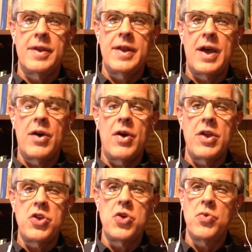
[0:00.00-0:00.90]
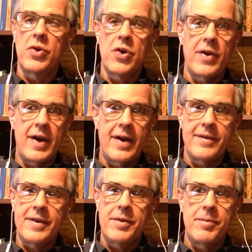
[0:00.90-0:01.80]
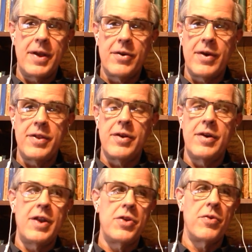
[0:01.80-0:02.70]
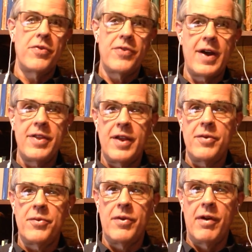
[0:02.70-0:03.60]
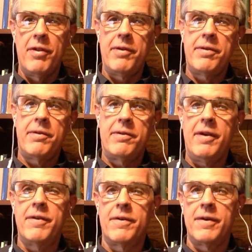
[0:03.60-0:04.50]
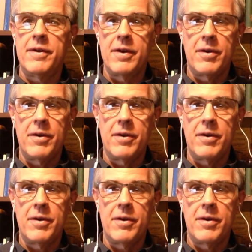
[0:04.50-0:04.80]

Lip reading: now you may go out on the internet and you will find that, well, this is different.